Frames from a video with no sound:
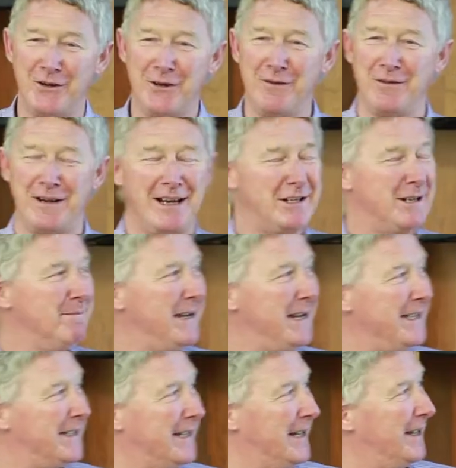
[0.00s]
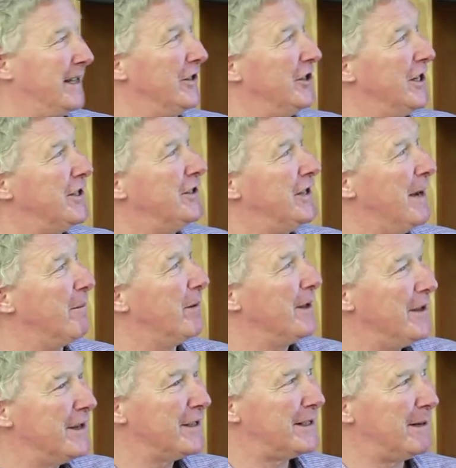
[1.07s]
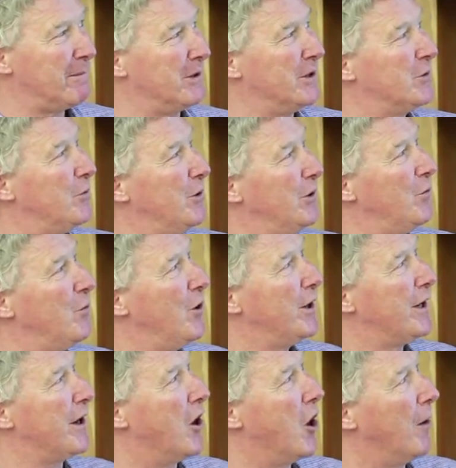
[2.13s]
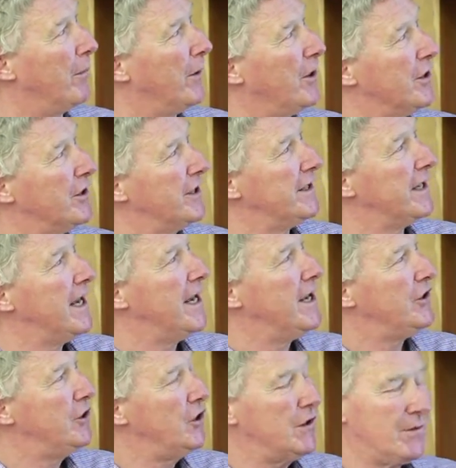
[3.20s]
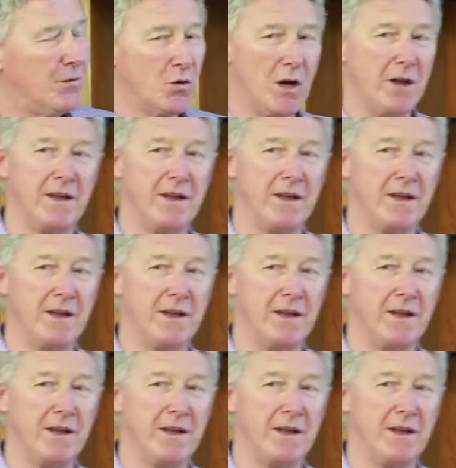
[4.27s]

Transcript: know if it actually means anything just yet, but I think it's something that's worth working on because it's, it's useful, I